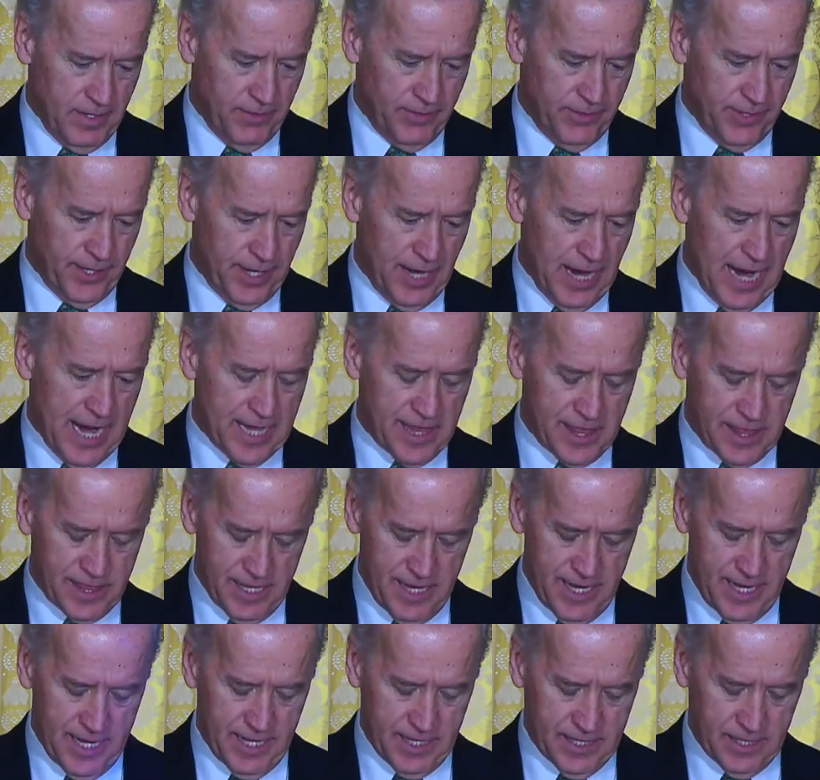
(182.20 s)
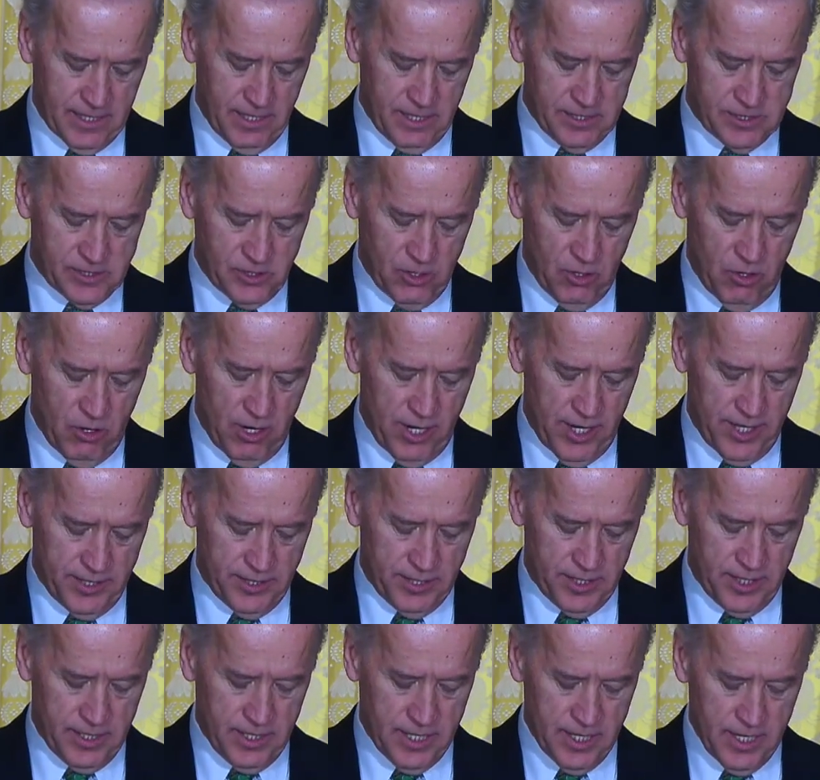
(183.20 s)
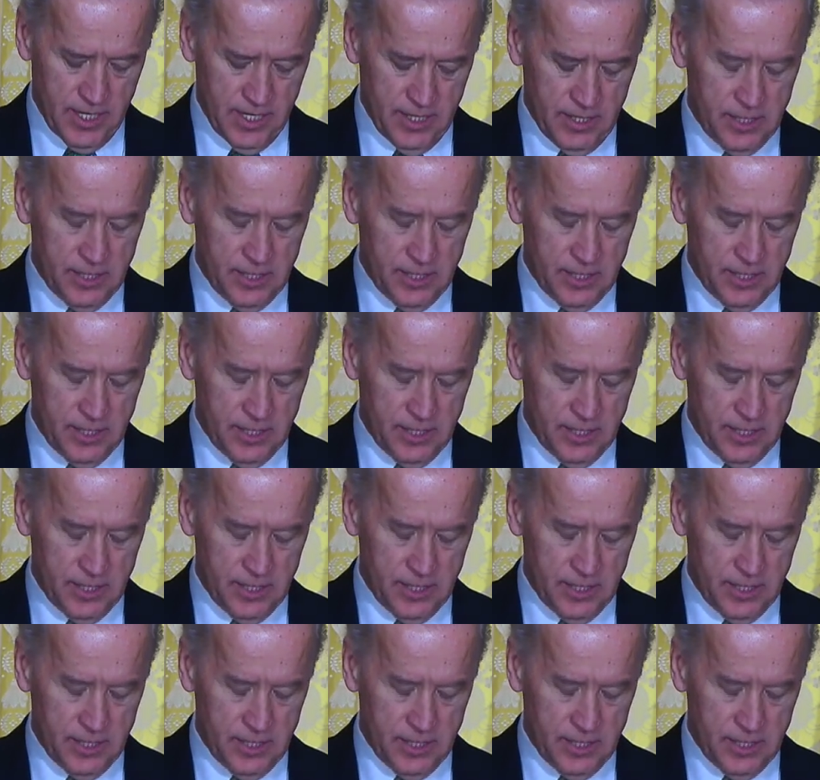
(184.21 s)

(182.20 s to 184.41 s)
that I think is going to